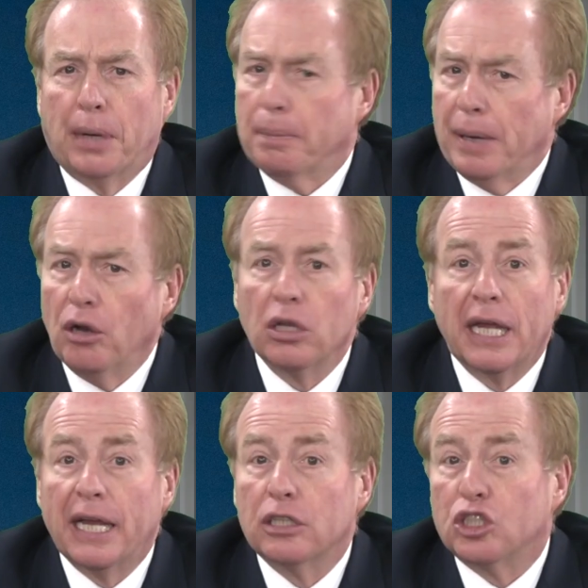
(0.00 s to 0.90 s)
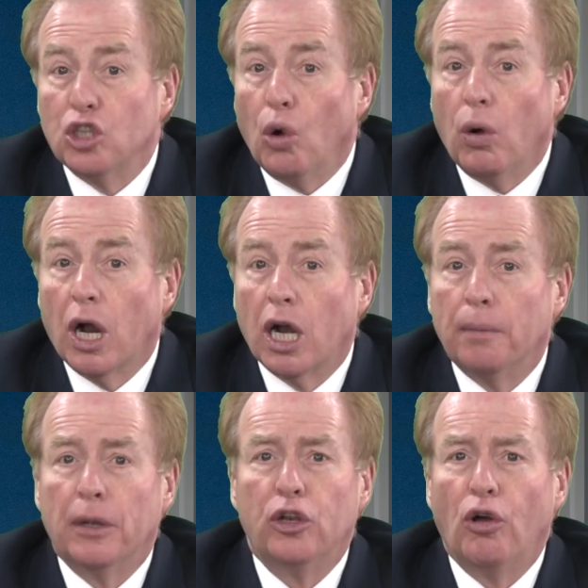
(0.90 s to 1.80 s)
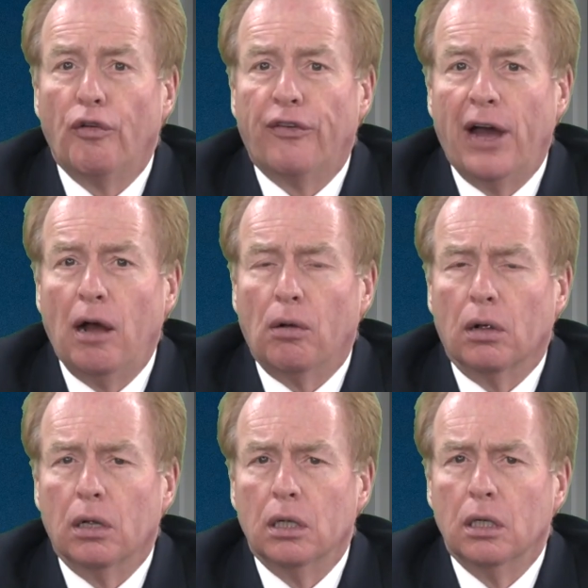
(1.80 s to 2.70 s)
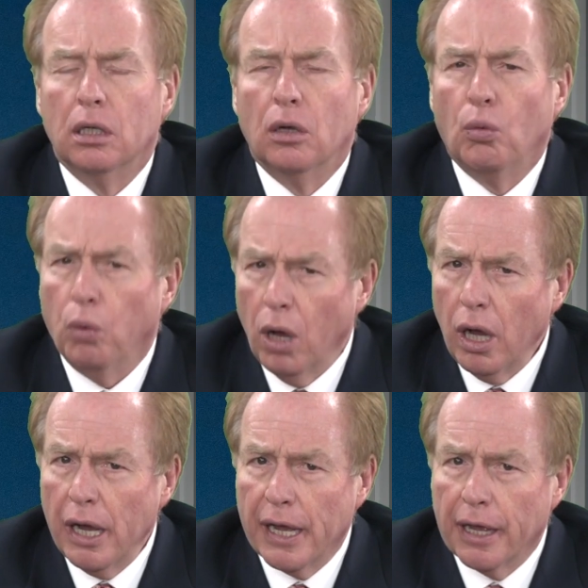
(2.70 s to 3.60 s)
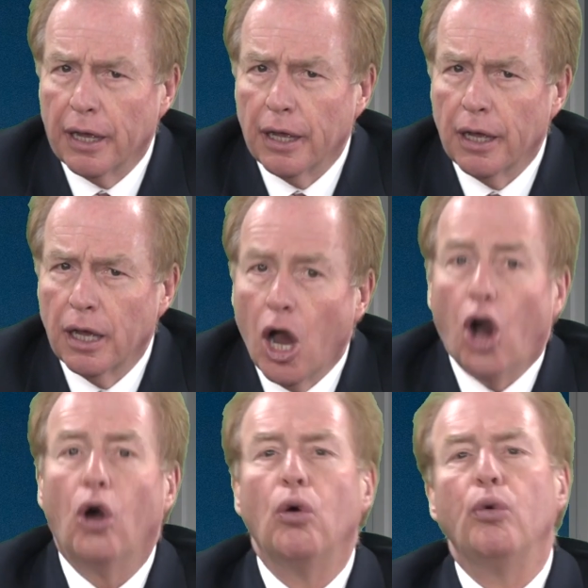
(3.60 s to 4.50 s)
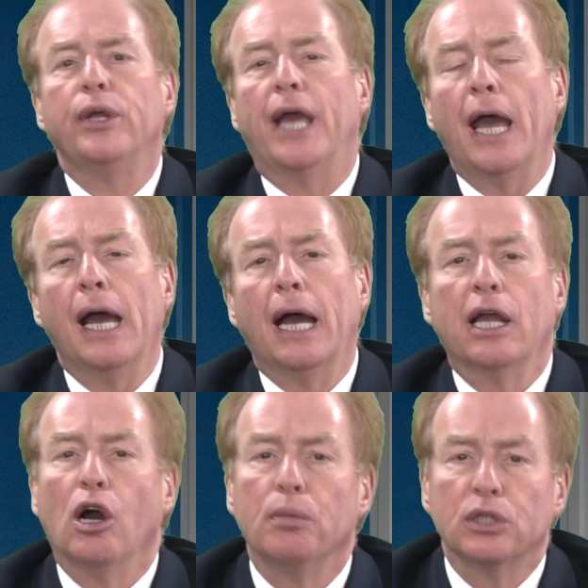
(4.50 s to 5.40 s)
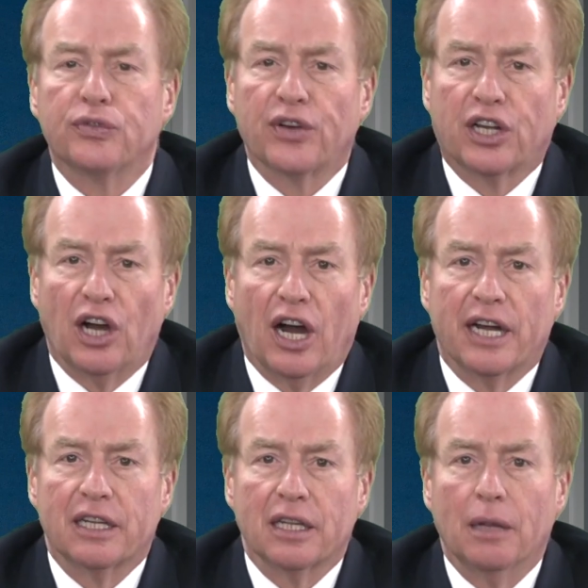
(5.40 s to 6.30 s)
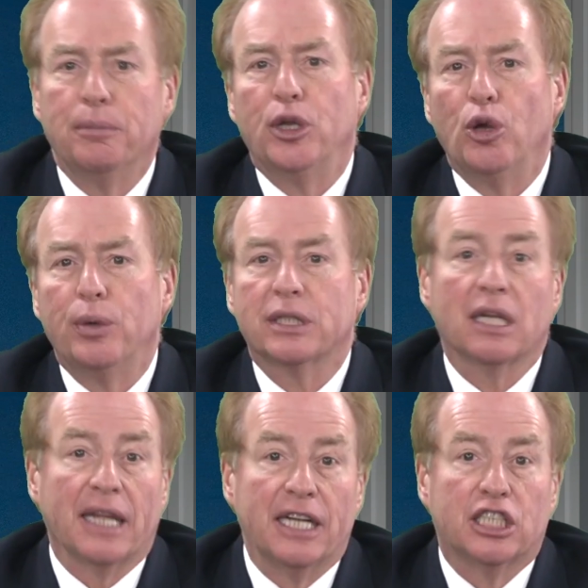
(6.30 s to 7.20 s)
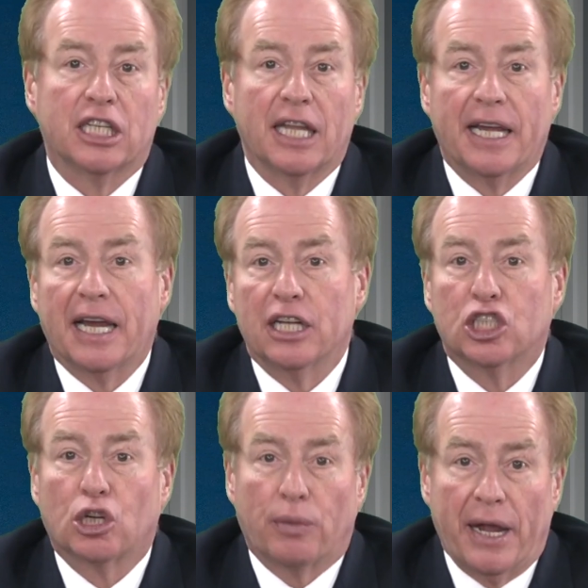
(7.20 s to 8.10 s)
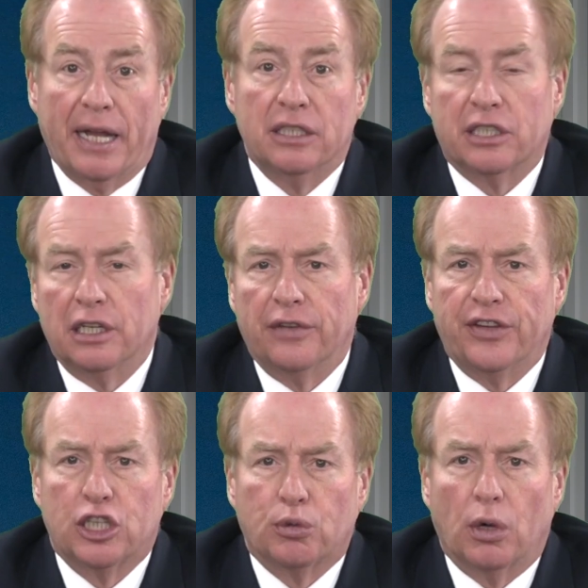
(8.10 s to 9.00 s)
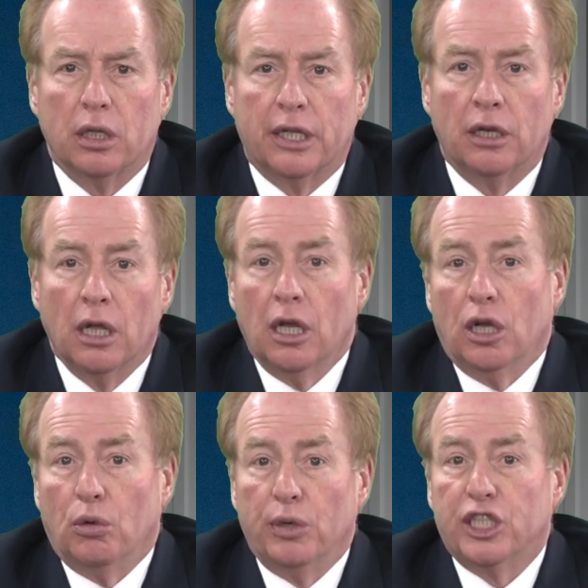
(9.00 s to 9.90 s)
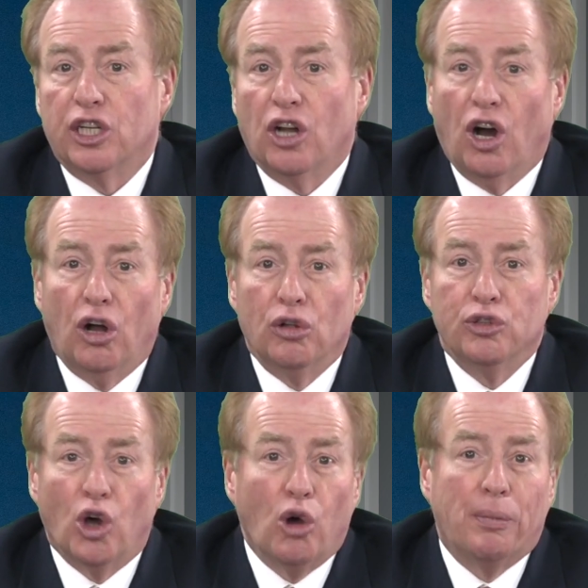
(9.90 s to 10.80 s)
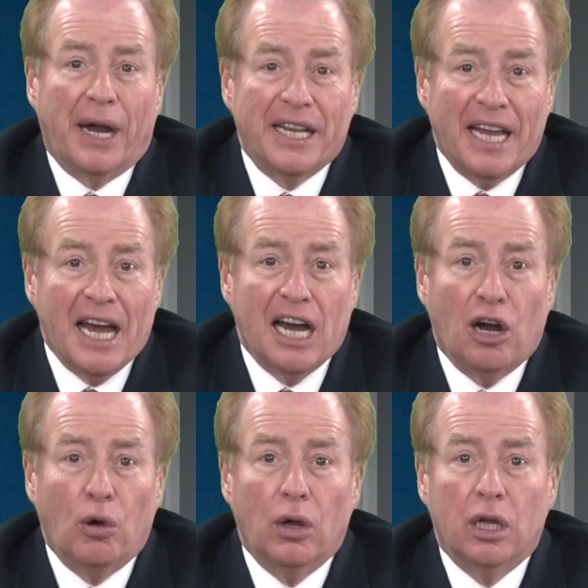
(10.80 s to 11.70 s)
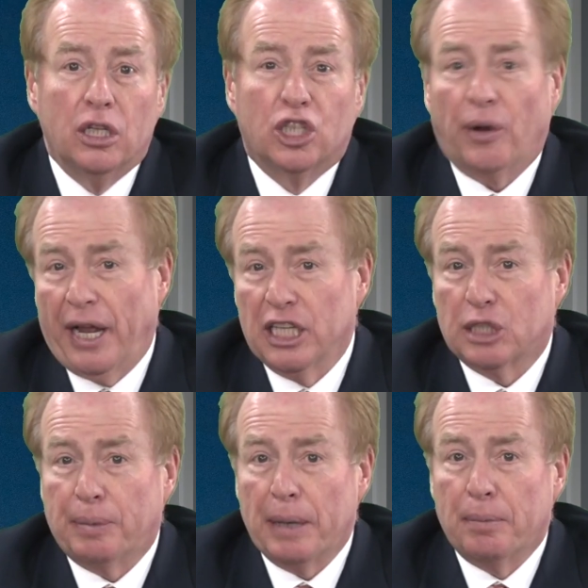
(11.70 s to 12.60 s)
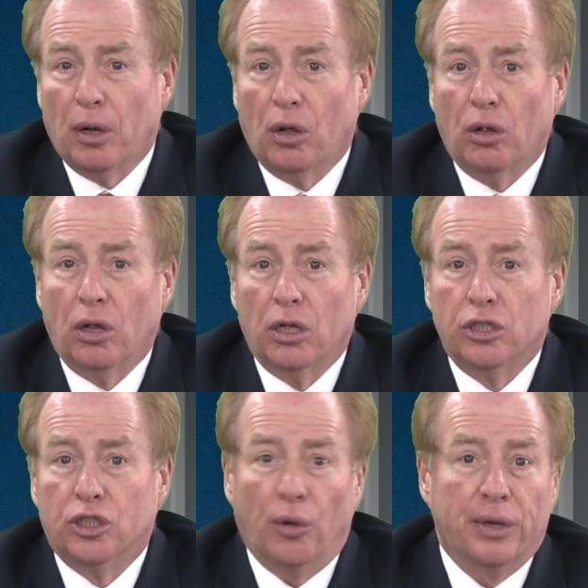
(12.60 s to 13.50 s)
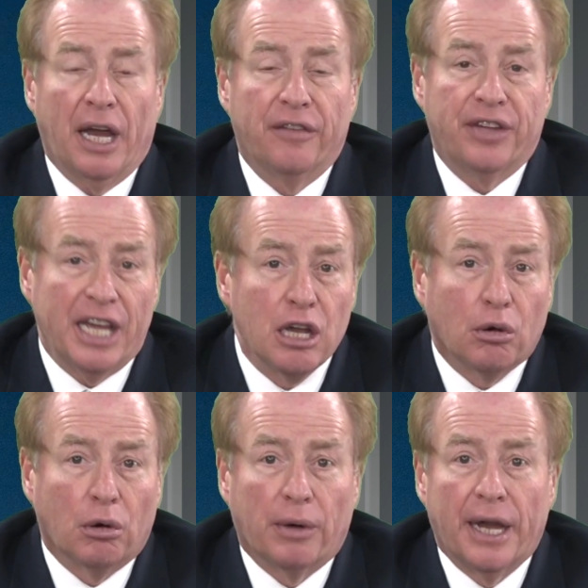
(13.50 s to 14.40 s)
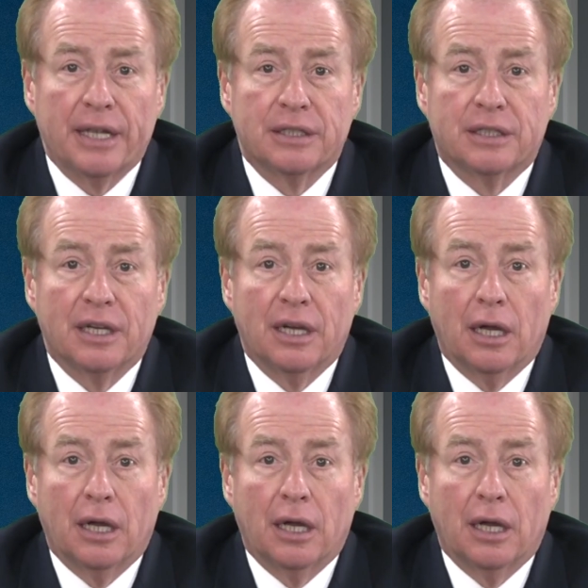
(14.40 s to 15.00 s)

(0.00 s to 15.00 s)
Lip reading: But apparently it's no harm, no foul. Why? Oh yeah, I almost forgot. Lemieux is allegedly a trans individual, and we should all know by now, trans people don't have equal rights.